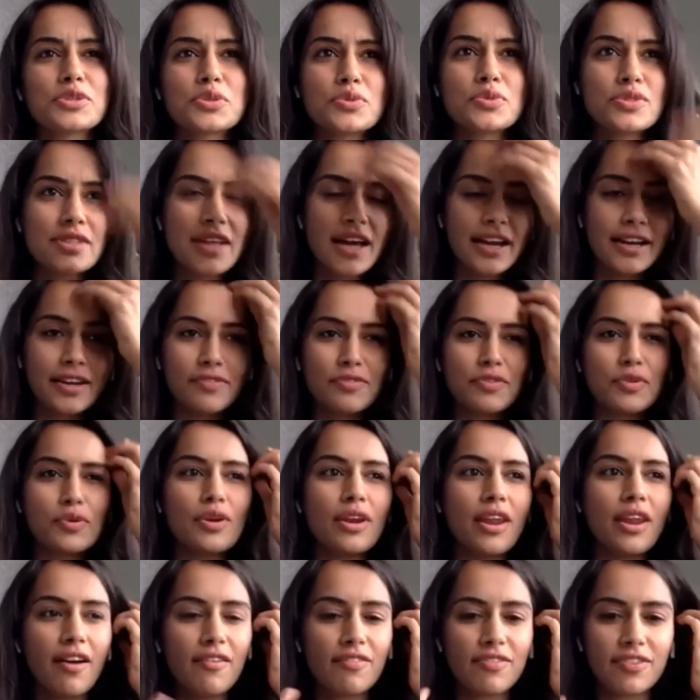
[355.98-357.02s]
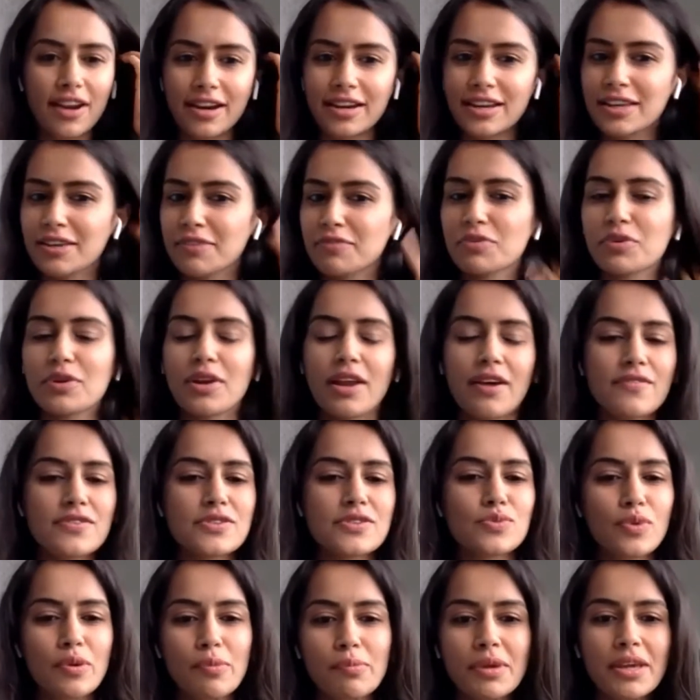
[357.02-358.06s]
to choose that. If you love running, if you love
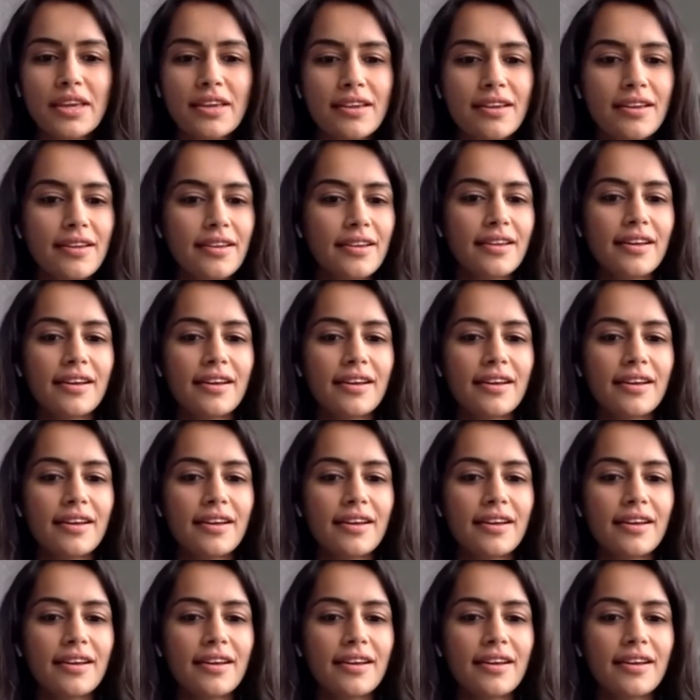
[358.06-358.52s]
swimming,